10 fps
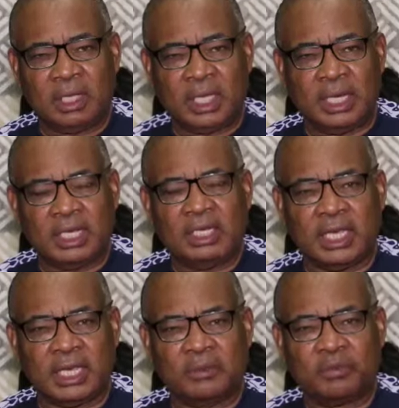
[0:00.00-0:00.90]
in
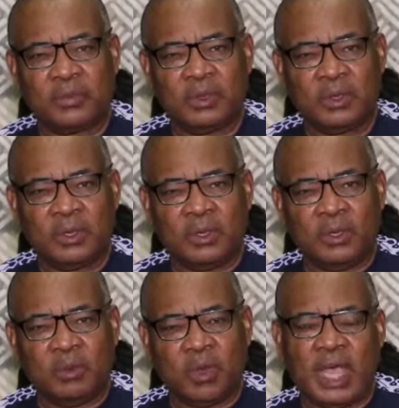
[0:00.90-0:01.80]
India.
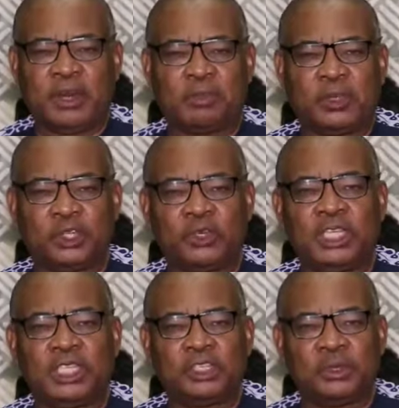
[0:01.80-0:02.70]
We had
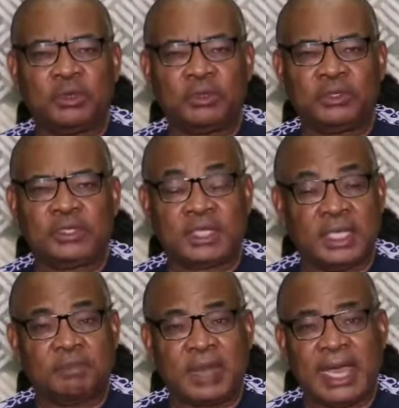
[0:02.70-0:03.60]
opportunity to
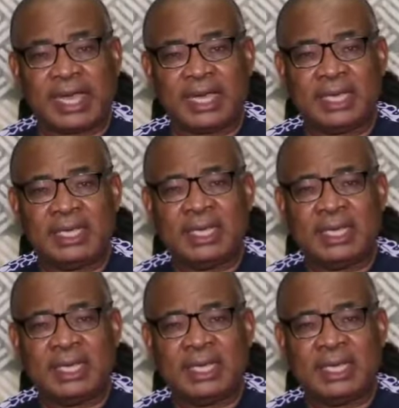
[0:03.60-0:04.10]
sit back